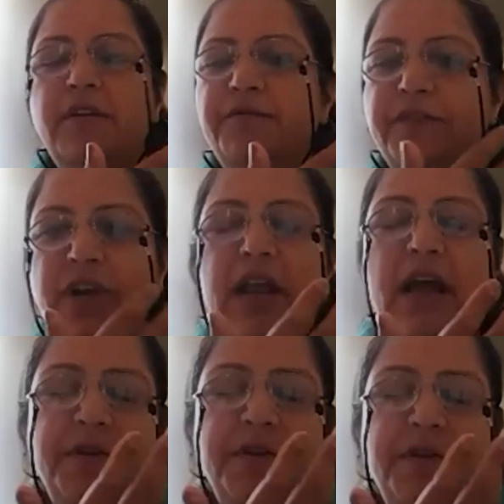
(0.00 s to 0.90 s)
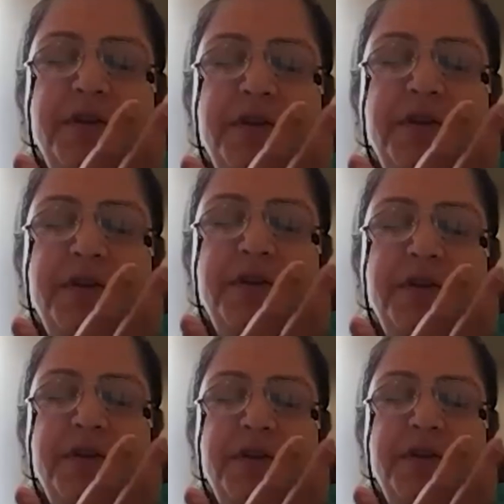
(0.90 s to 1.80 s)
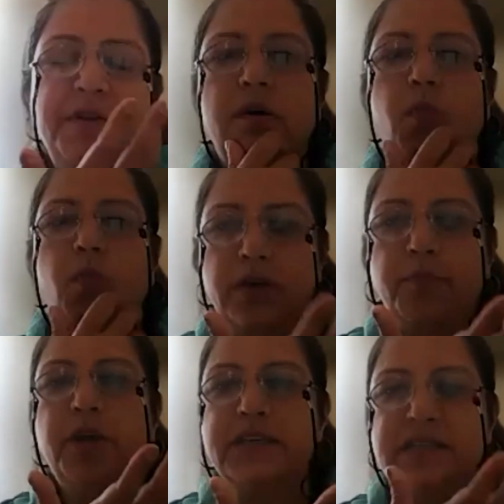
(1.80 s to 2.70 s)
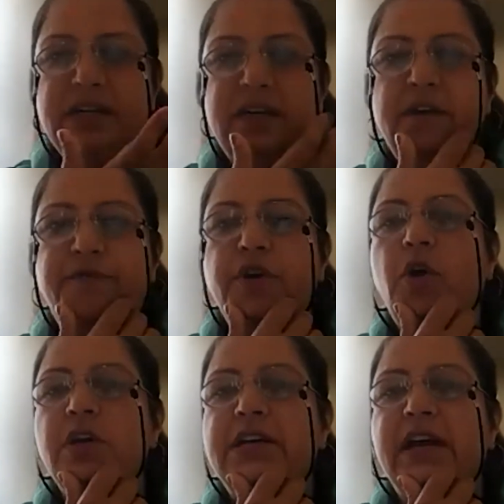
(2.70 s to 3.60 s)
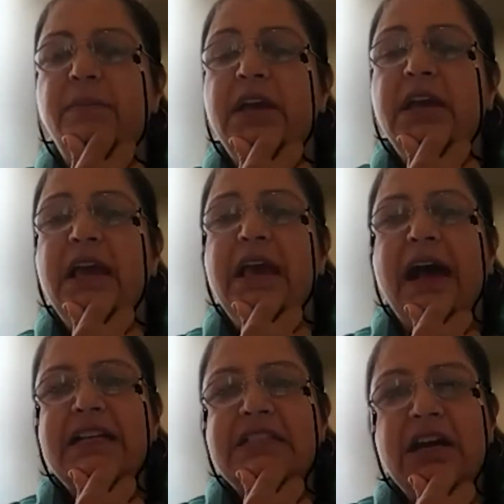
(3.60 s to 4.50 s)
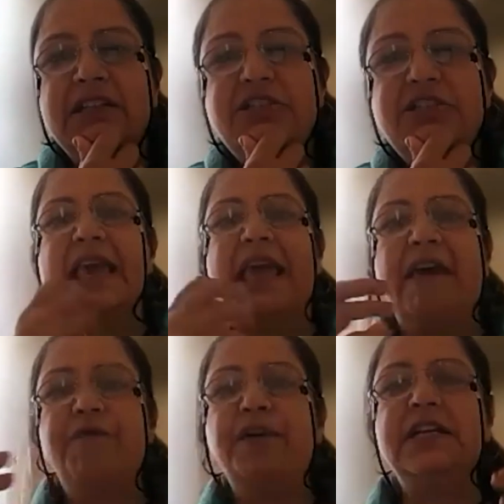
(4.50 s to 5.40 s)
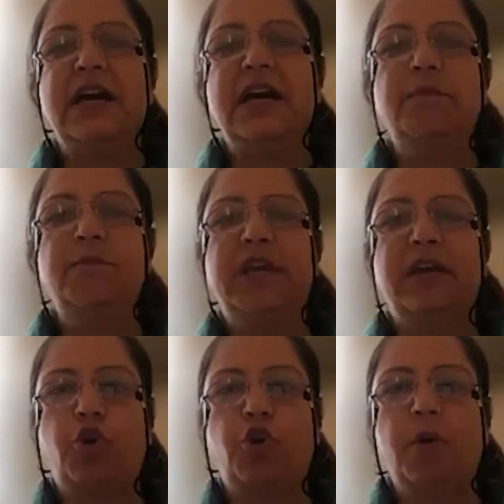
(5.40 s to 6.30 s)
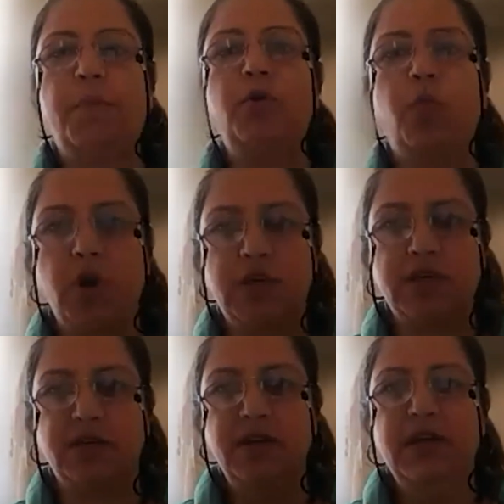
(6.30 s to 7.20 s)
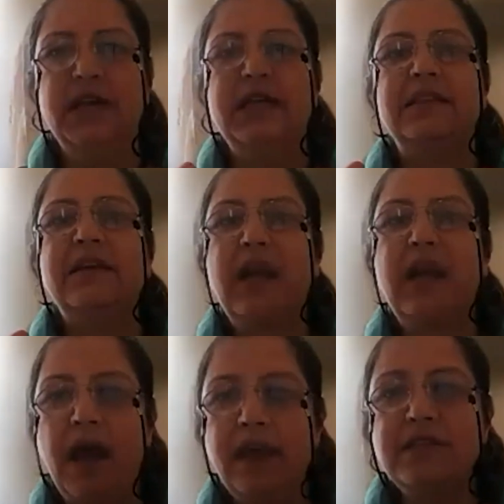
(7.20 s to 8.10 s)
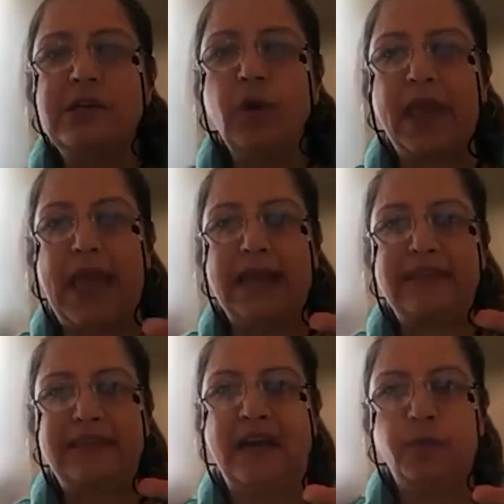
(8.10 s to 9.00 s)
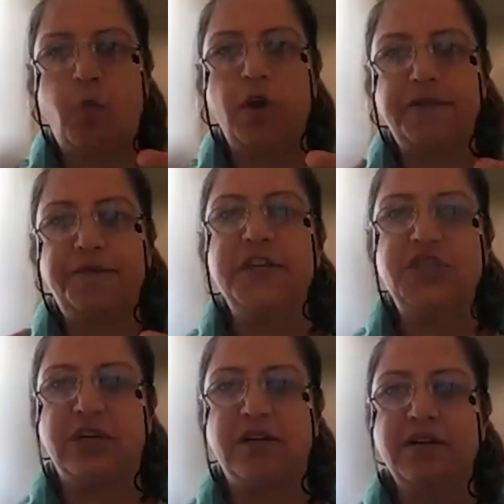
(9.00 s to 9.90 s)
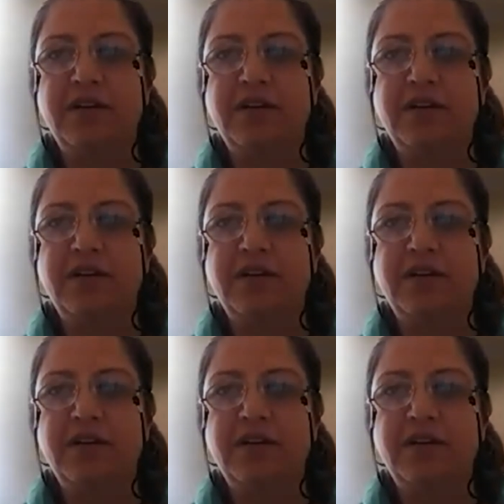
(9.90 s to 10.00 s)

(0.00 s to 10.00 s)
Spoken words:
I've been working on water bodies in India for a long time. I started realizing every time we talk about water, the clients look at that water feature.